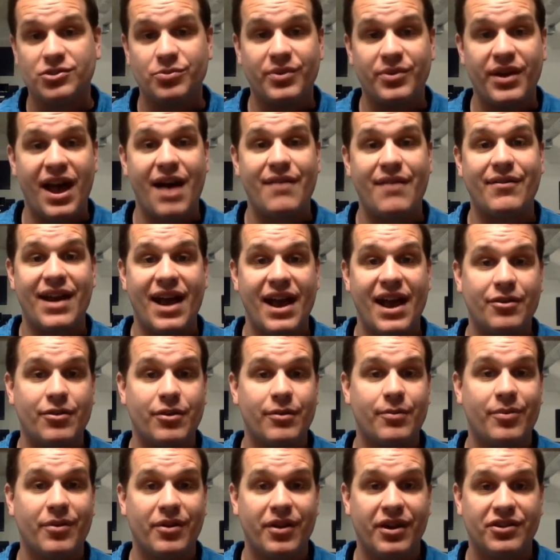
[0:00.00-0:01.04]
we have an accurate
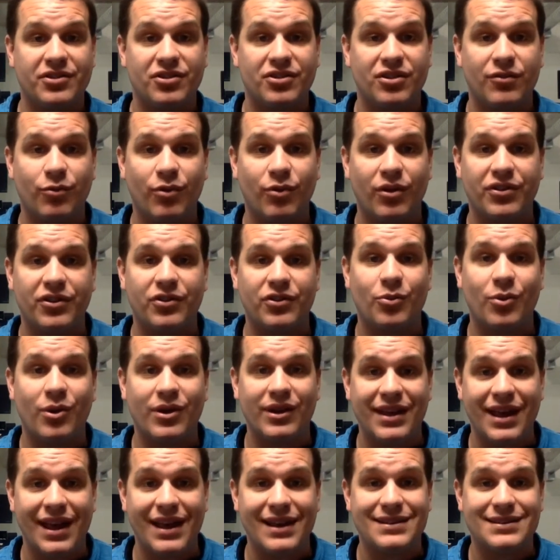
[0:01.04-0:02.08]
prediction of what the
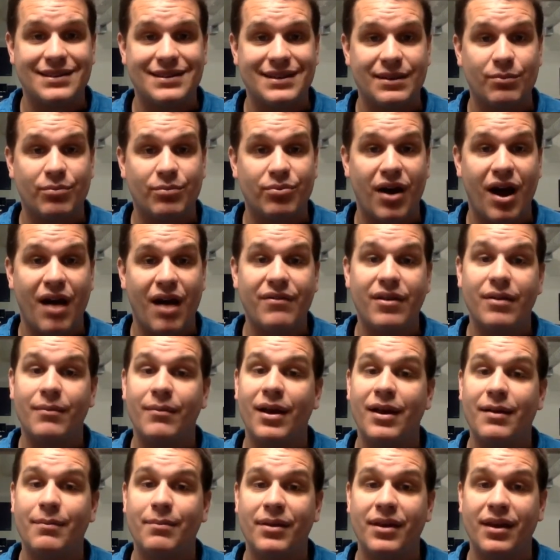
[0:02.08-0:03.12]
2018 profit
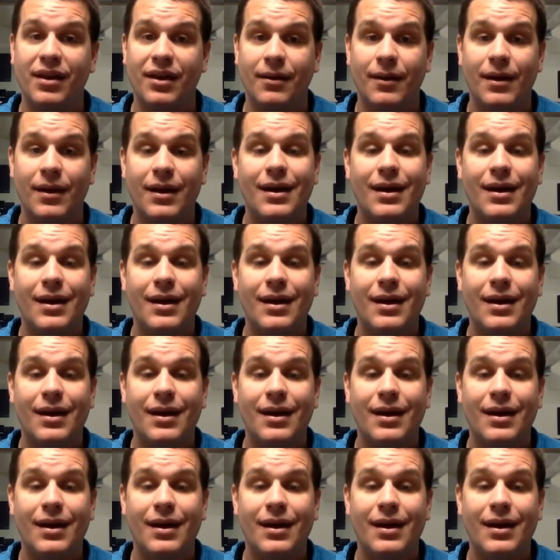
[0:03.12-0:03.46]
might be.